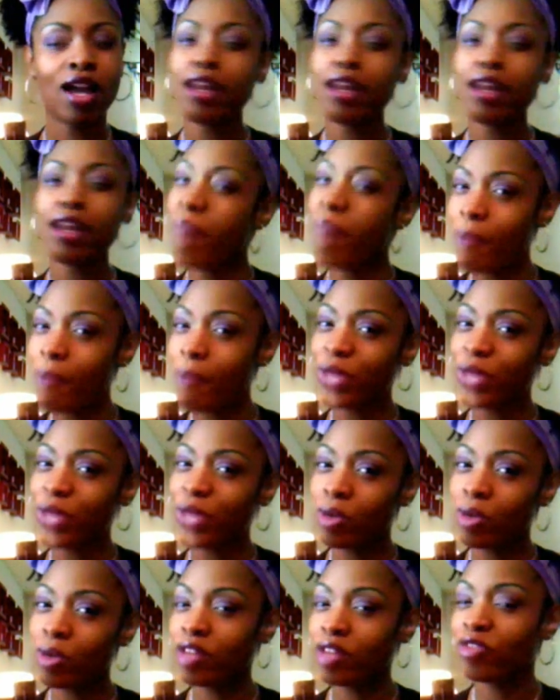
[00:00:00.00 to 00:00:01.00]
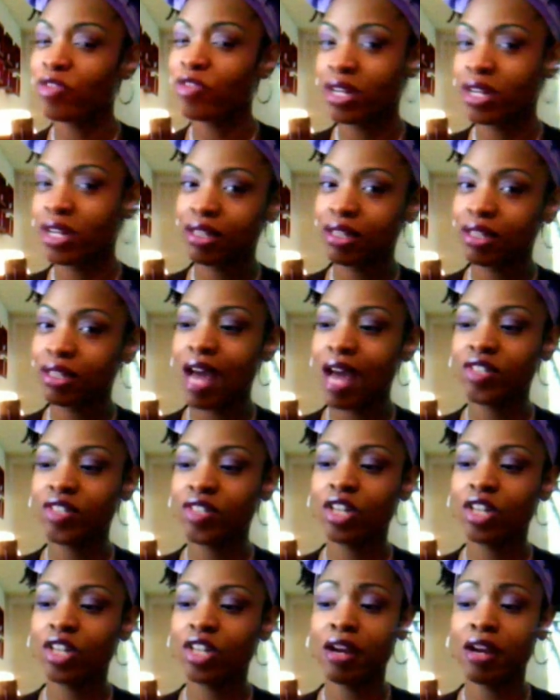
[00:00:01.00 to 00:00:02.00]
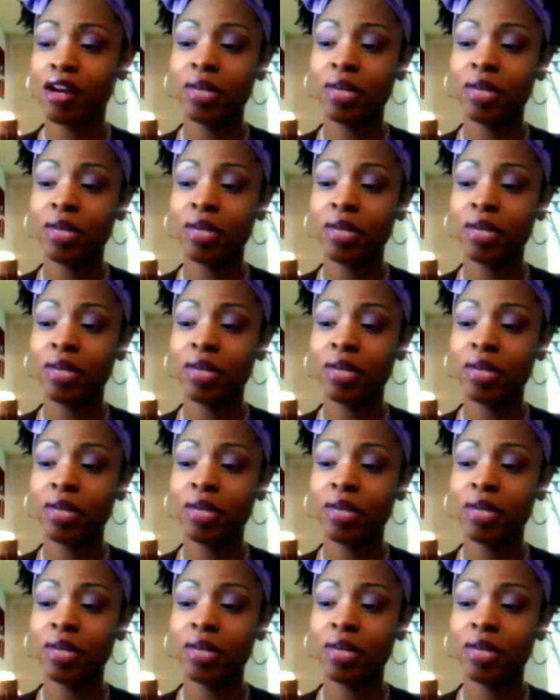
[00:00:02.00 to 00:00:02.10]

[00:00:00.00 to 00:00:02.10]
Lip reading: of bumped that one in front of the Lavender Garden,